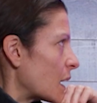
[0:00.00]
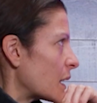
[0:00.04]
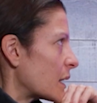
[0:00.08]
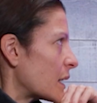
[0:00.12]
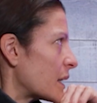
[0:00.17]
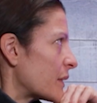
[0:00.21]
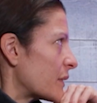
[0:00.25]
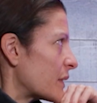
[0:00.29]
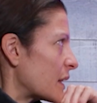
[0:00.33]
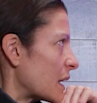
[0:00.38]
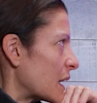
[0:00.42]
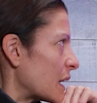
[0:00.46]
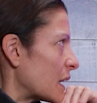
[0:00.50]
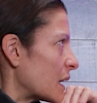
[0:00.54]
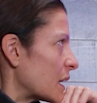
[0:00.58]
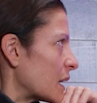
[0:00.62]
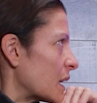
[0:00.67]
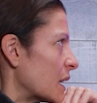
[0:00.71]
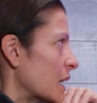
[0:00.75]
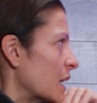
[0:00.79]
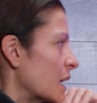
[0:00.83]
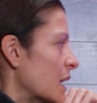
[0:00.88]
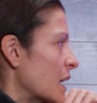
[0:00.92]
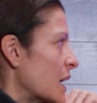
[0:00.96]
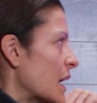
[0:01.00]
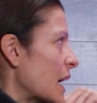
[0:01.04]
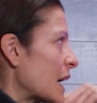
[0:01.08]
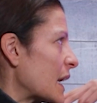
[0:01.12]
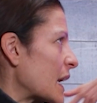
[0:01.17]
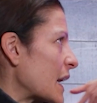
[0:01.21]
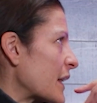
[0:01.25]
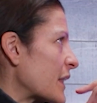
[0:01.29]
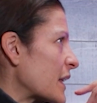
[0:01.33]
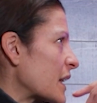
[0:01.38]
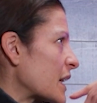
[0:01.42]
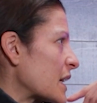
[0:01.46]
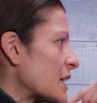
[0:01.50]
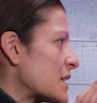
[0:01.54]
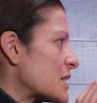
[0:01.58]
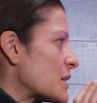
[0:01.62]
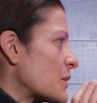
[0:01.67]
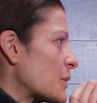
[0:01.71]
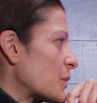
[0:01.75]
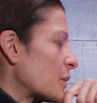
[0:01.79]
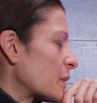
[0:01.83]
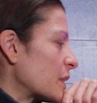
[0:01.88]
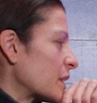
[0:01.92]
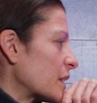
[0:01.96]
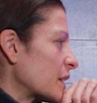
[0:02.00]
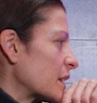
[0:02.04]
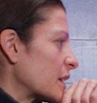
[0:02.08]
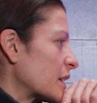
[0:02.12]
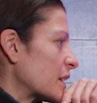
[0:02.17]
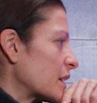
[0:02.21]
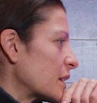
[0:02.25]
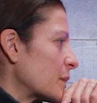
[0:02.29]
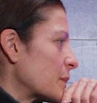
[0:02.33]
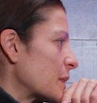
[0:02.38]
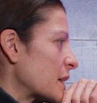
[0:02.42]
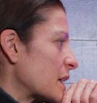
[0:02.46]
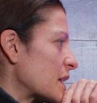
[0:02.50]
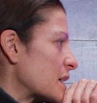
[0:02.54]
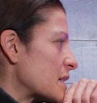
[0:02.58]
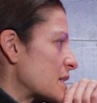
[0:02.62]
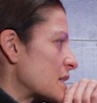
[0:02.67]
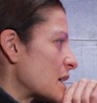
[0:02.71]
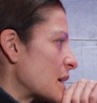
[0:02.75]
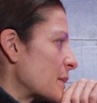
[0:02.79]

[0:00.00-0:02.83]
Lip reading: I love that. And I think it's a really good because,